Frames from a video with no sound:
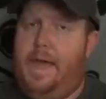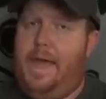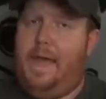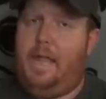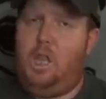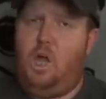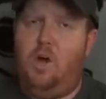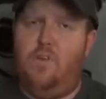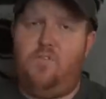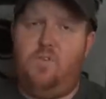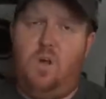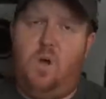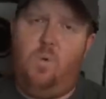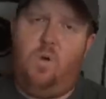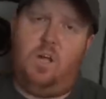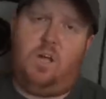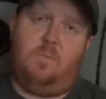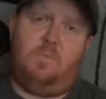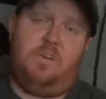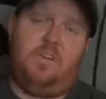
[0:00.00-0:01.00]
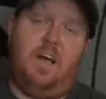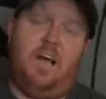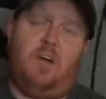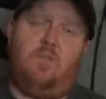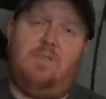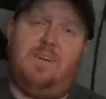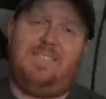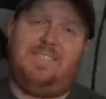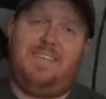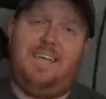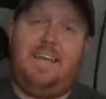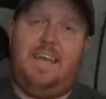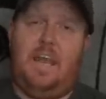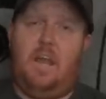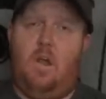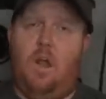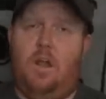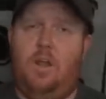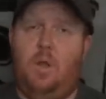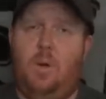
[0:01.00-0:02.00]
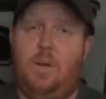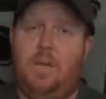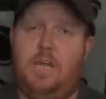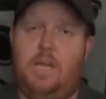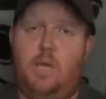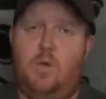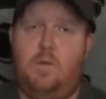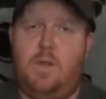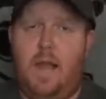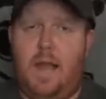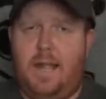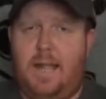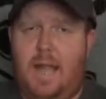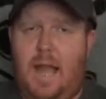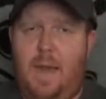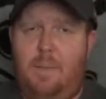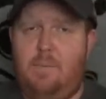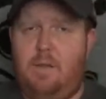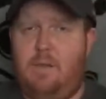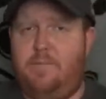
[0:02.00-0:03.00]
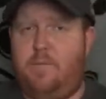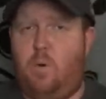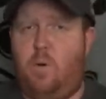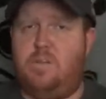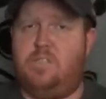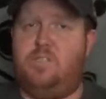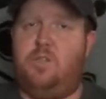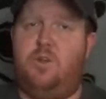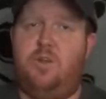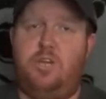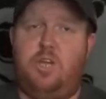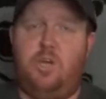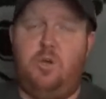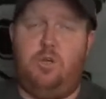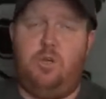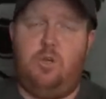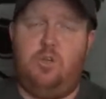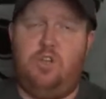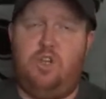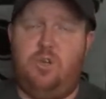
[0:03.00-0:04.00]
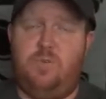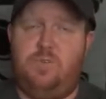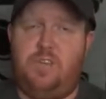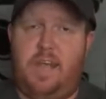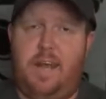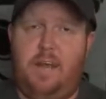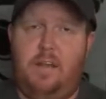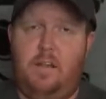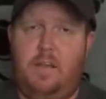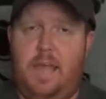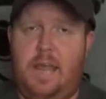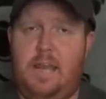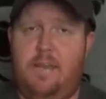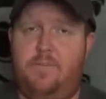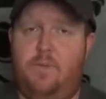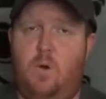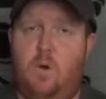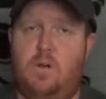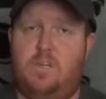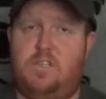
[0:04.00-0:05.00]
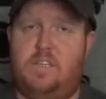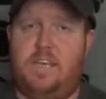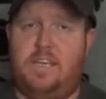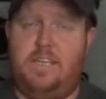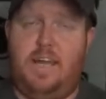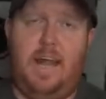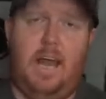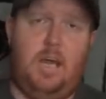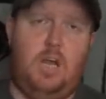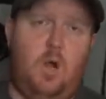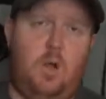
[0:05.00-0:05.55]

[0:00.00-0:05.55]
Hello everyone, welcome to Talk Wrestling here on NoDQ.com and of course NoDQ YouTube channel and of course the entire